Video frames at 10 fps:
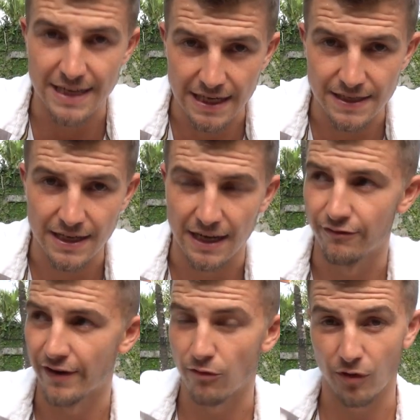did, in
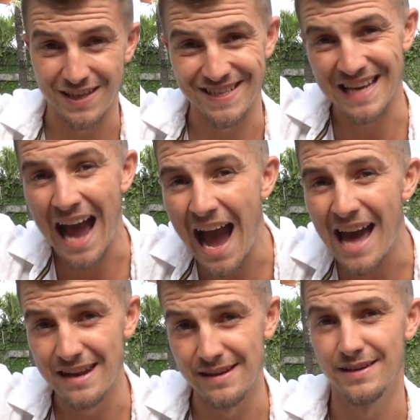fact, raise his
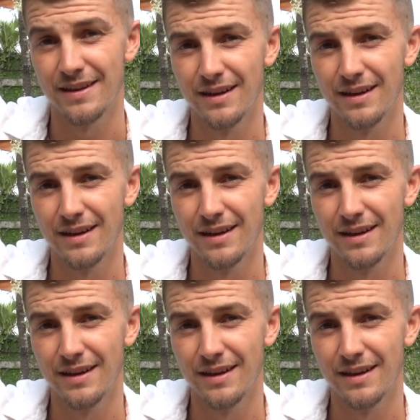hand